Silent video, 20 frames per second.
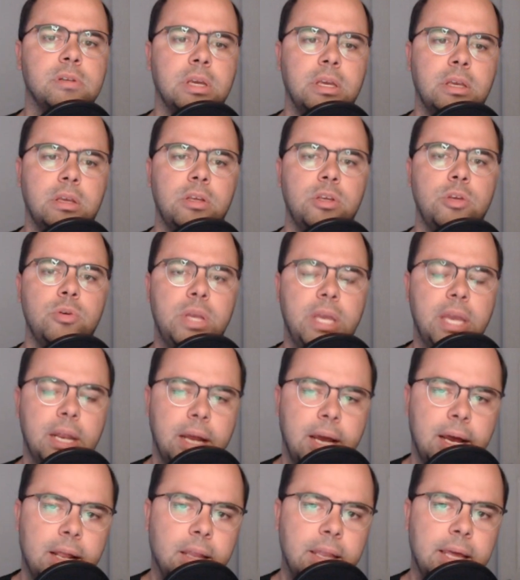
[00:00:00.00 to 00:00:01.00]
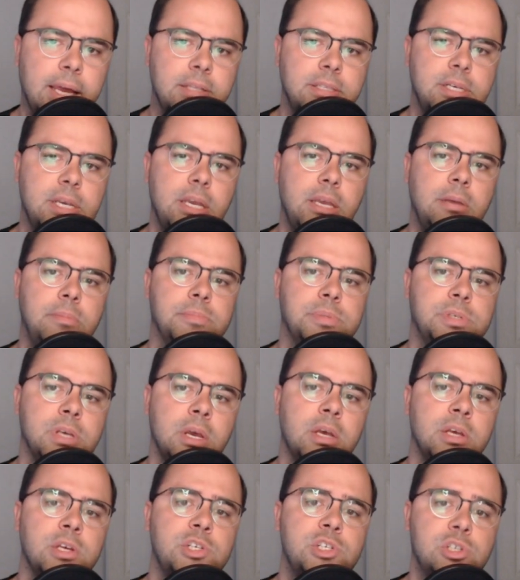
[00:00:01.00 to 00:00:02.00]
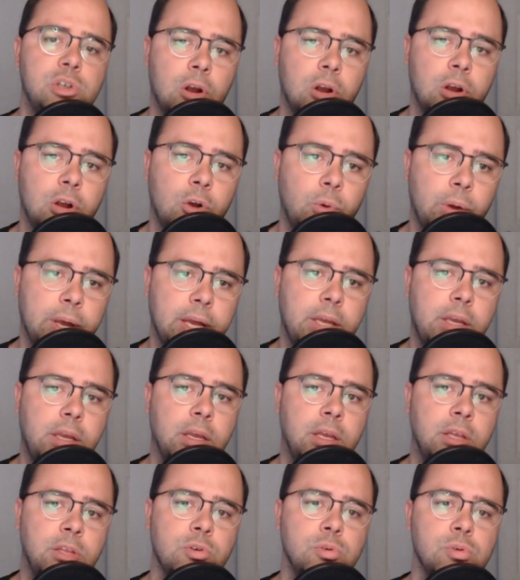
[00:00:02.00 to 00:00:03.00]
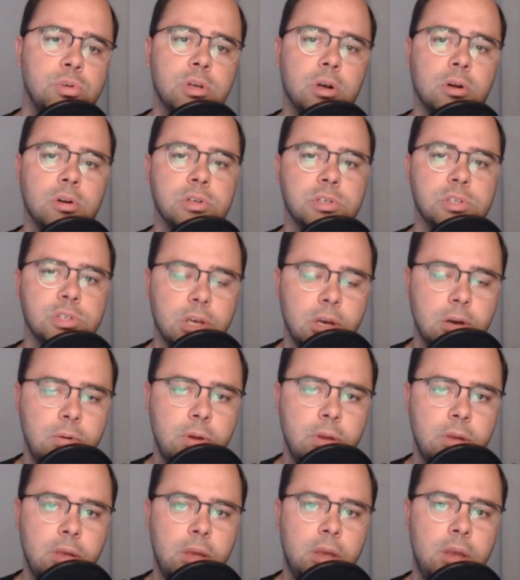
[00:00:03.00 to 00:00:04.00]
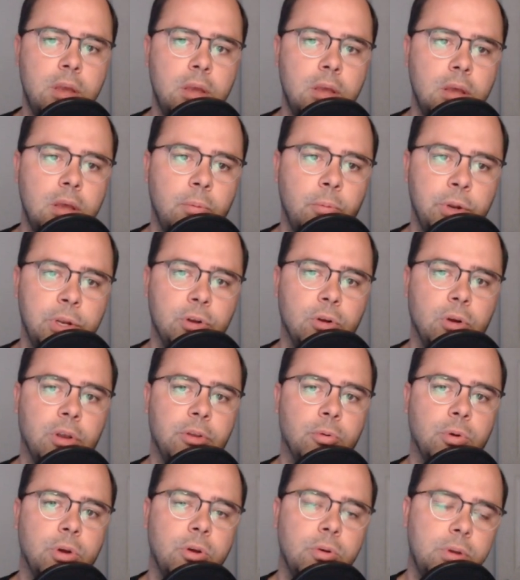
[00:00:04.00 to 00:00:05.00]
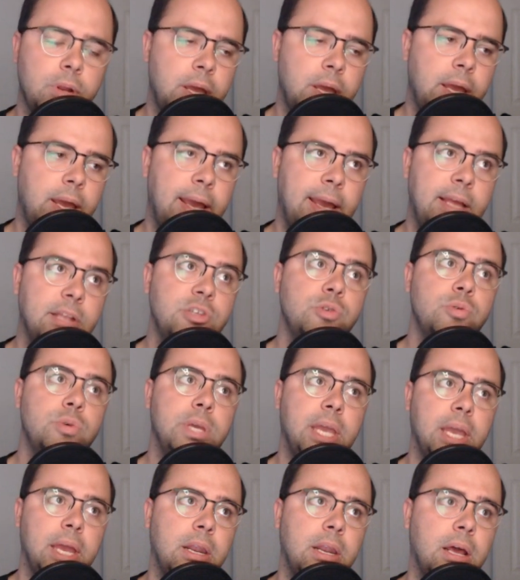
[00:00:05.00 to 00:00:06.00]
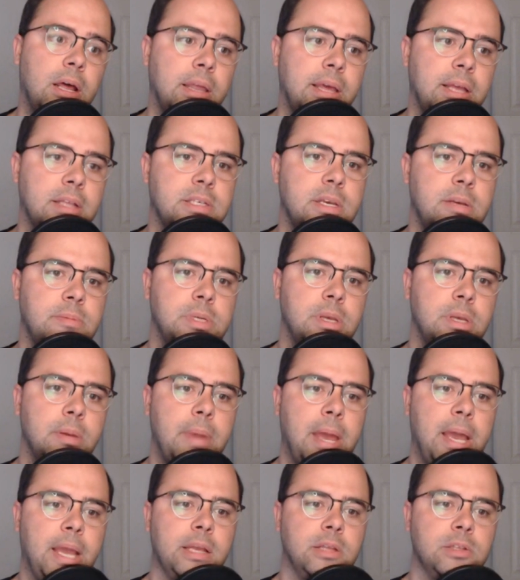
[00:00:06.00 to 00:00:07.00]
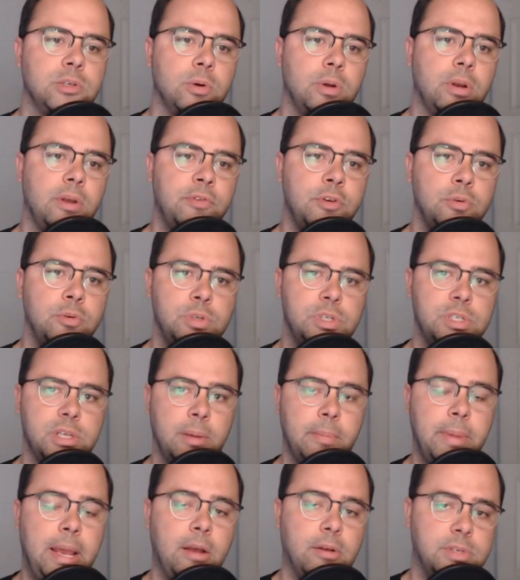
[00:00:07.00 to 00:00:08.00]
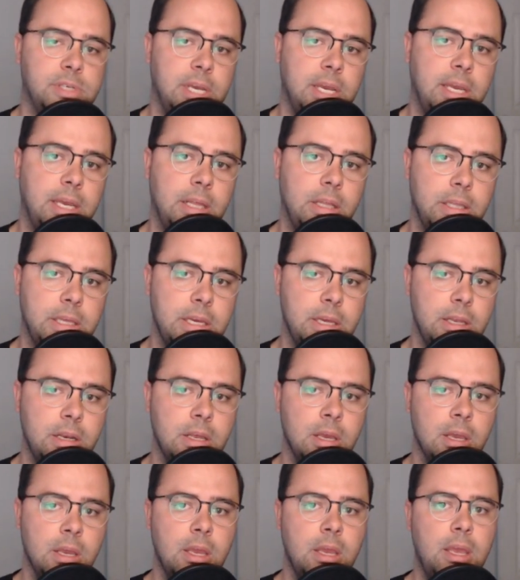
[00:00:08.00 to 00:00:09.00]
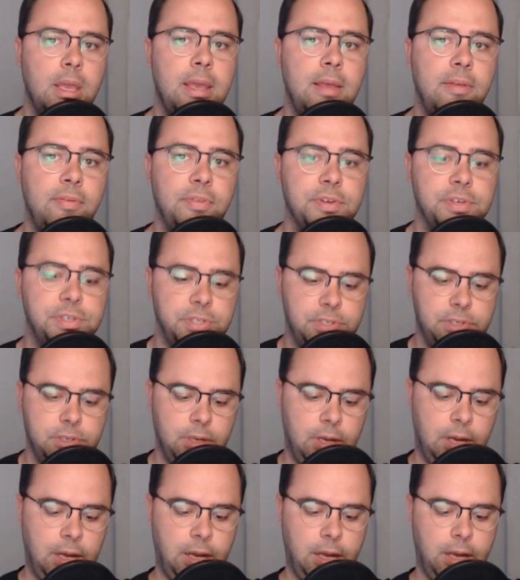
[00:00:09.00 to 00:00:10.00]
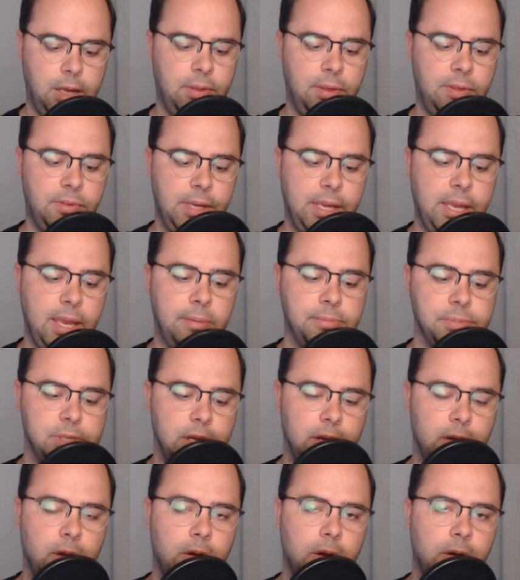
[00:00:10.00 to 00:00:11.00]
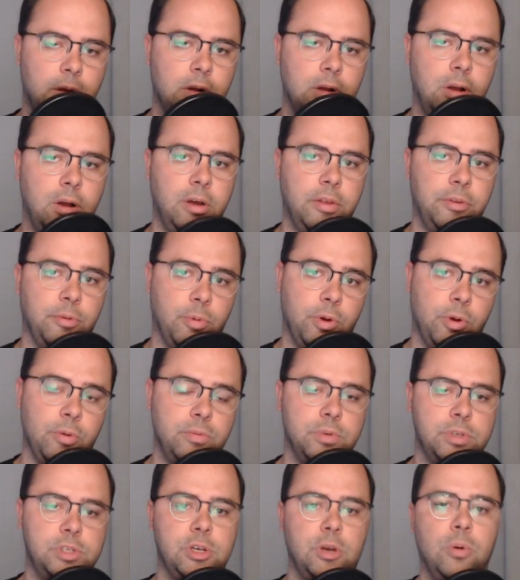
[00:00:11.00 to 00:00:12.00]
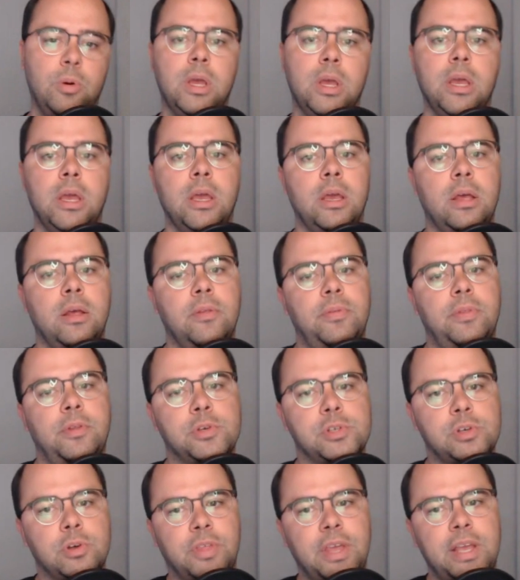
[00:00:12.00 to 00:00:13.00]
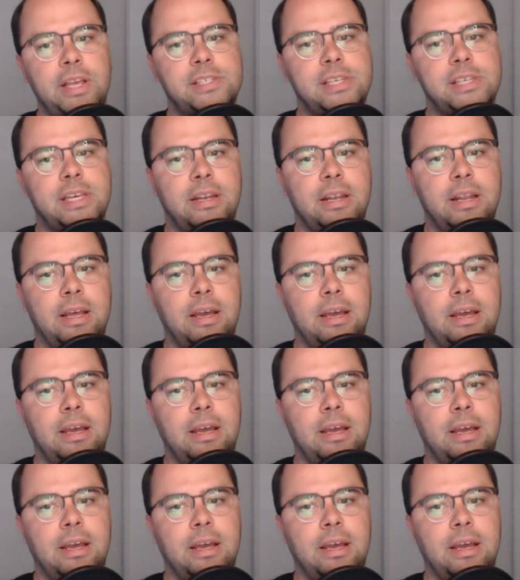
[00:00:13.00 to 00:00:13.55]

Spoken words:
like you cannot let teams start quick and you start slow when you're on the road, and you cannot let teams get back into it if you somehow take a lead in the games that are on the road. So those are things that